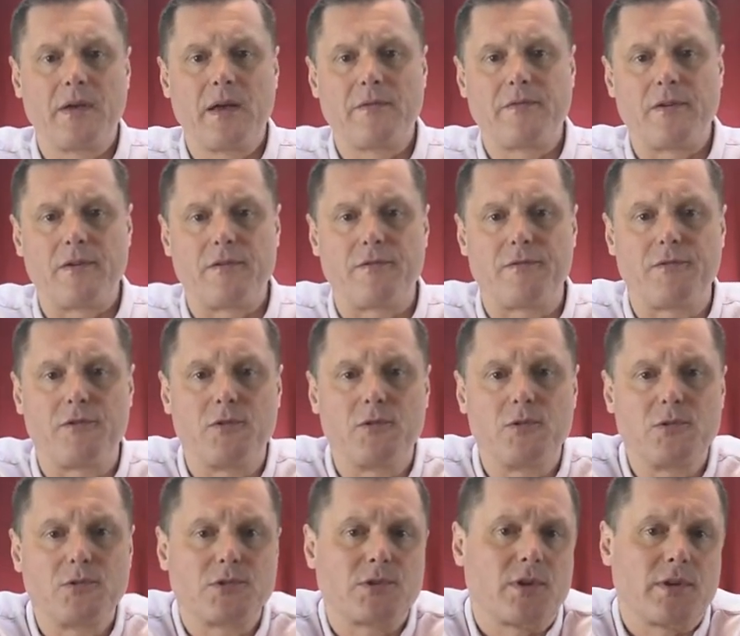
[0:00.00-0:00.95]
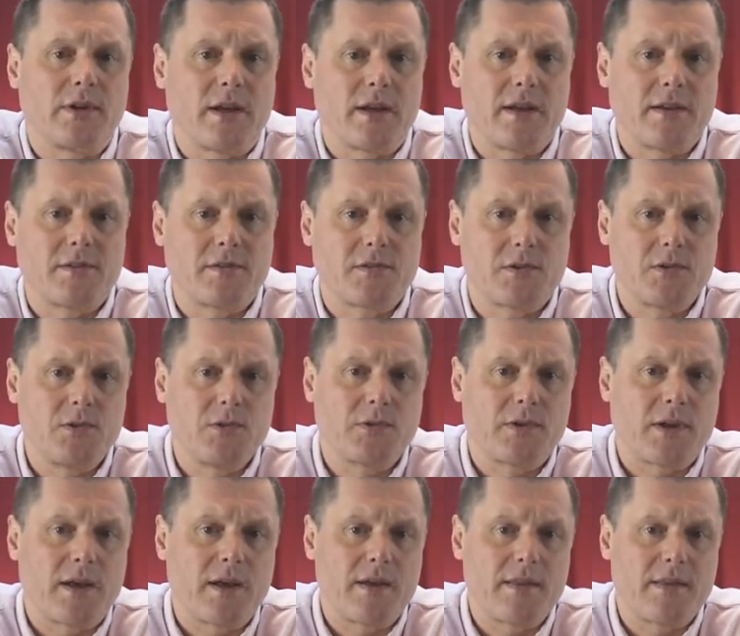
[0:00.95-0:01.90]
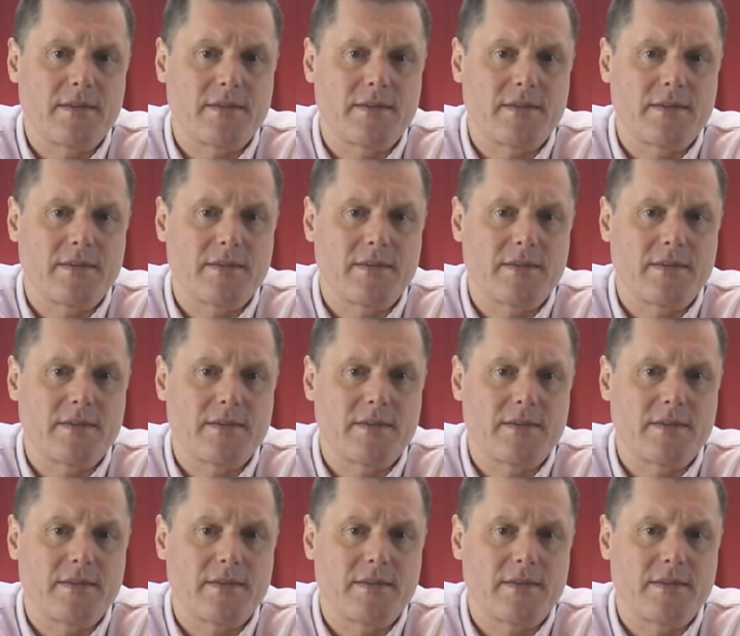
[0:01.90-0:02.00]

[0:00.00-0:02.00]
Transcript: if it falls on a school day,